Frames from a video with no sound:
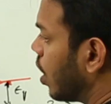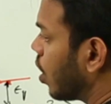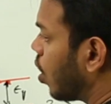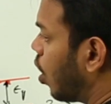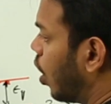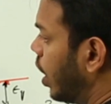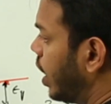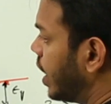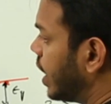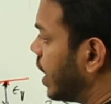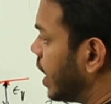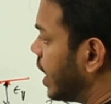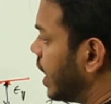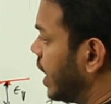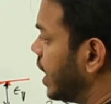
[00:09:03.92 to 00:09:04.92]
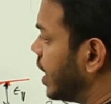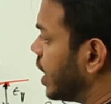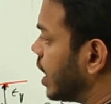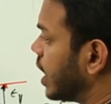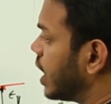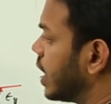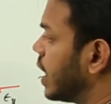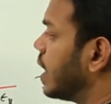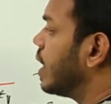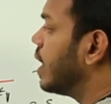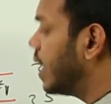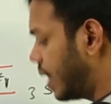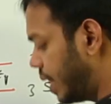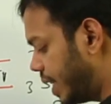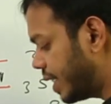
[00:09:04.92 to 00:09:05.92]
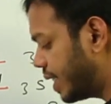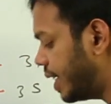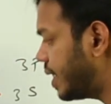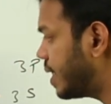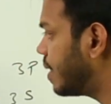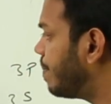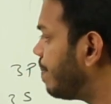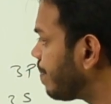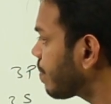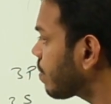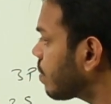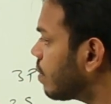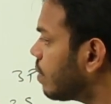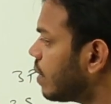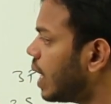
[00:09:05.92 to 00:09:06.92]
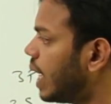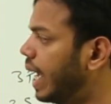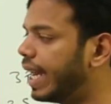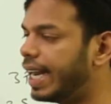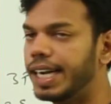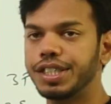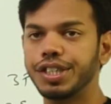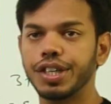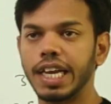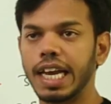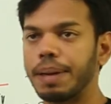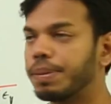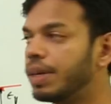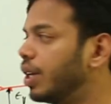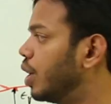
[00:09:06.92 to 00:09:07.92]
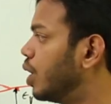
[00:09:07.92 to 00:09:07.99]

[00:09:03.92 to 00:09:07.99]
called Eg. This is energy gap.